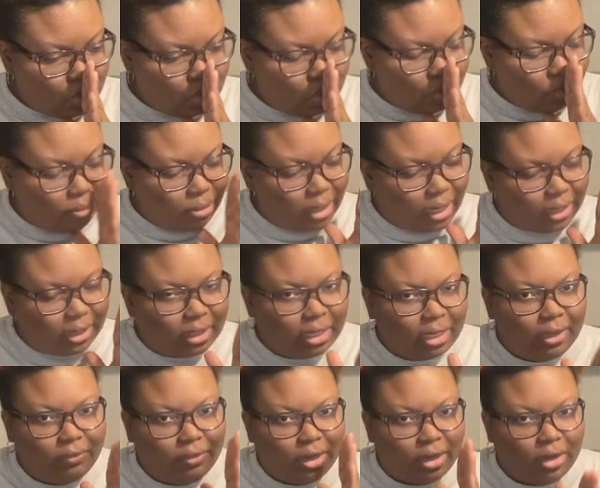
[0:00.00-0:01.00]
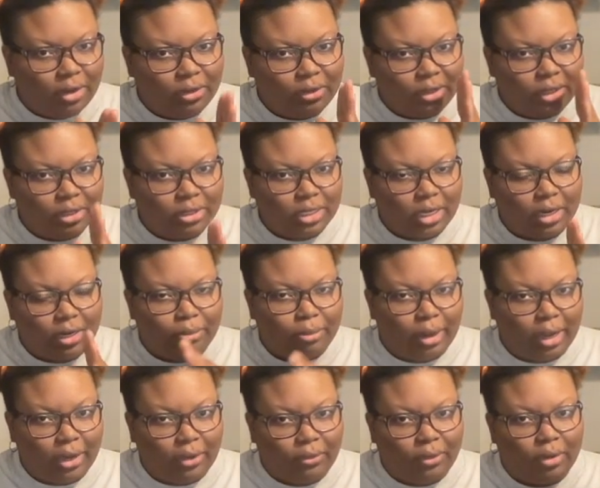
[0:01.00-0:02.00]
But I think if I color the entire
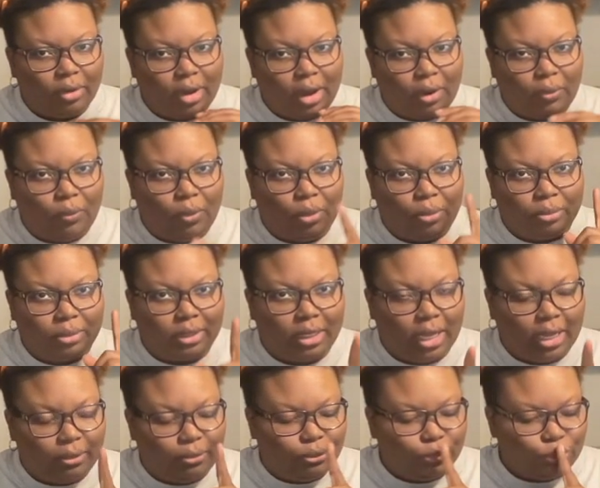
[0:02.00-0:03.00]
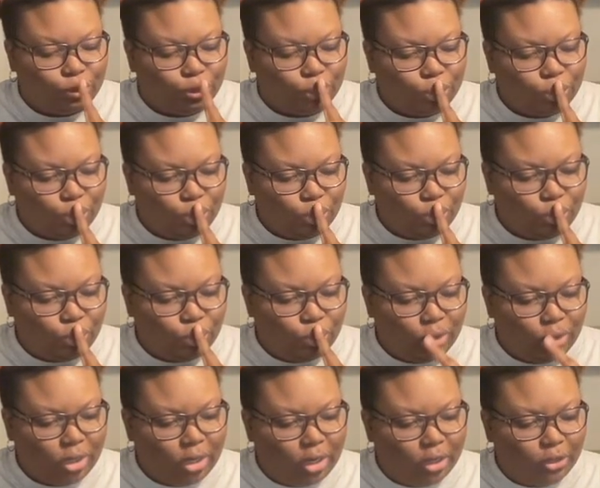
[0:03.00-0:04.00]
background, I won't be able to
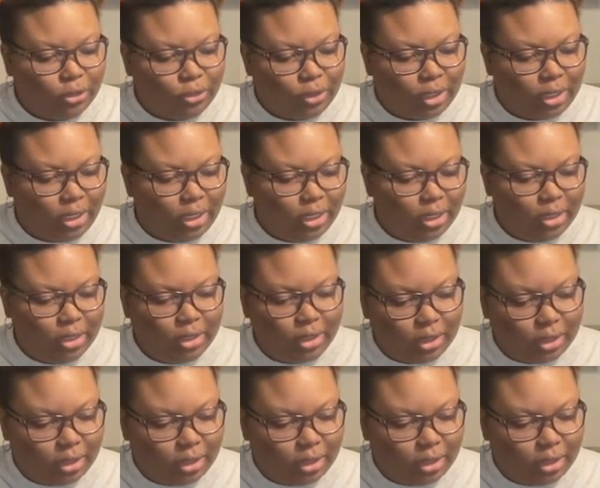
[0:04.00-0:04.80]
color in